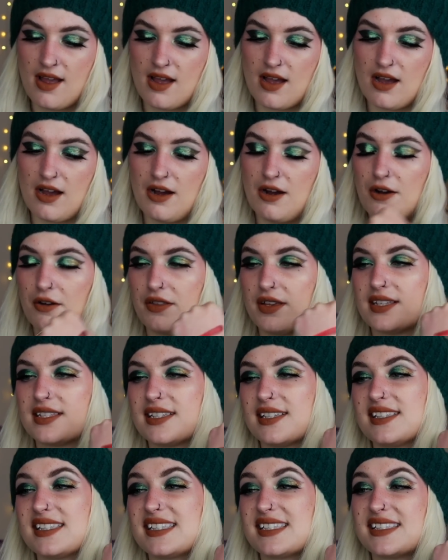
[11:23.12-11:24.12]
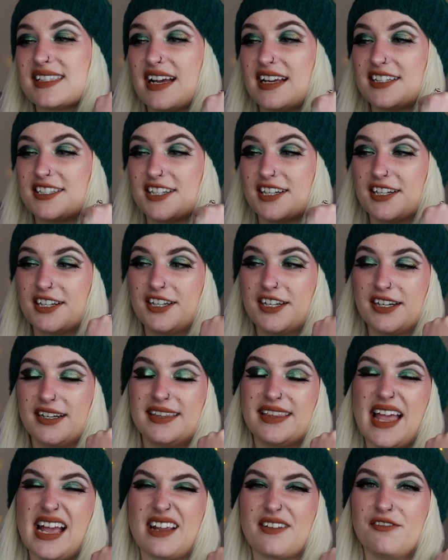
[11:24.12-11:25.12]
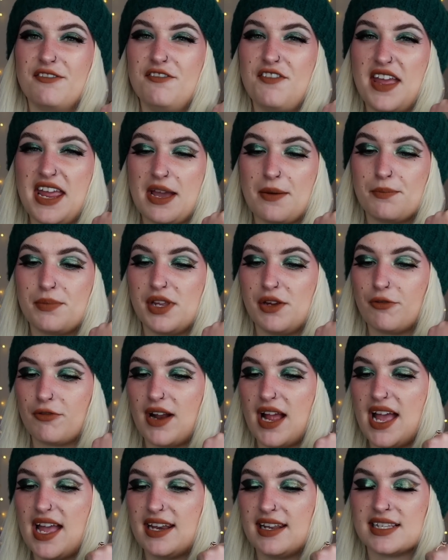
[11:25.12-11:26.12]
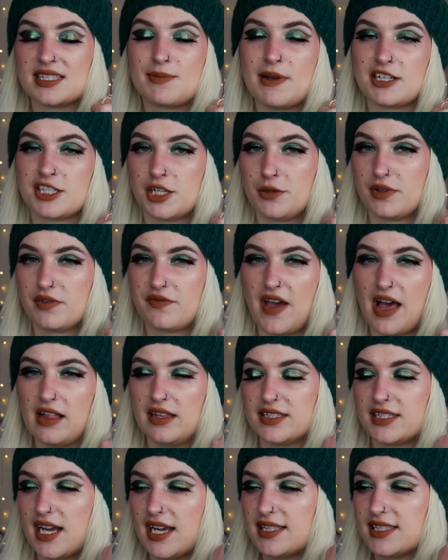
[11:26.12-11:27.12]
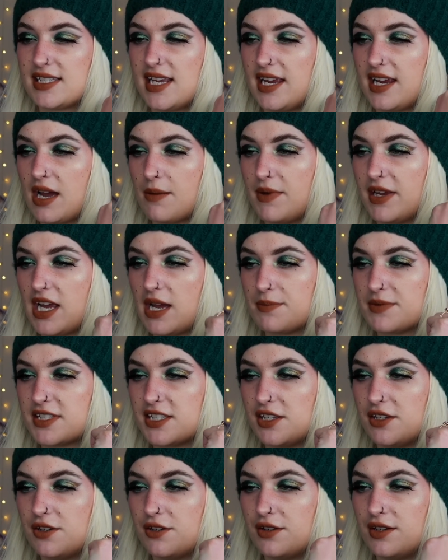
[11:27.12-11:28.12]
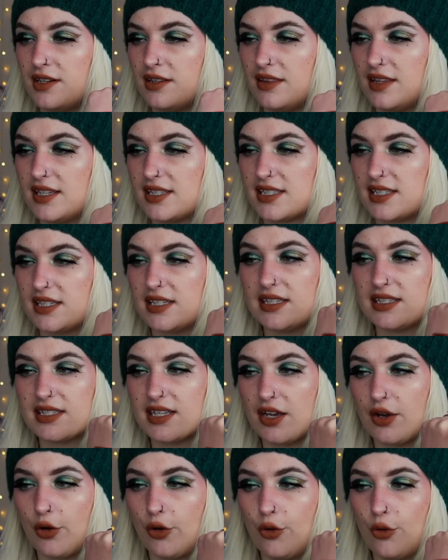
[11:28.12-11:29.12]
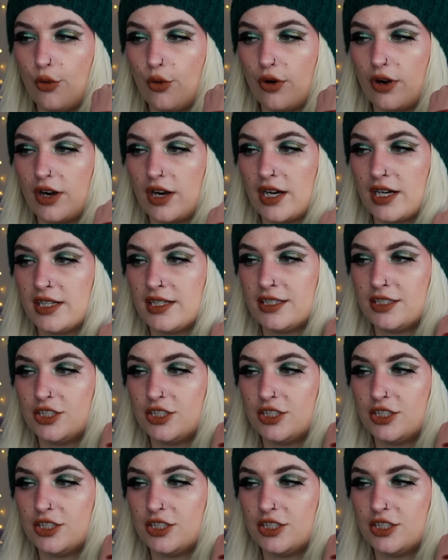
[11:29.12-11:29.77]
Oh, this is such a good like vampy red, especially with Valentine's Day coming up soon. This is gore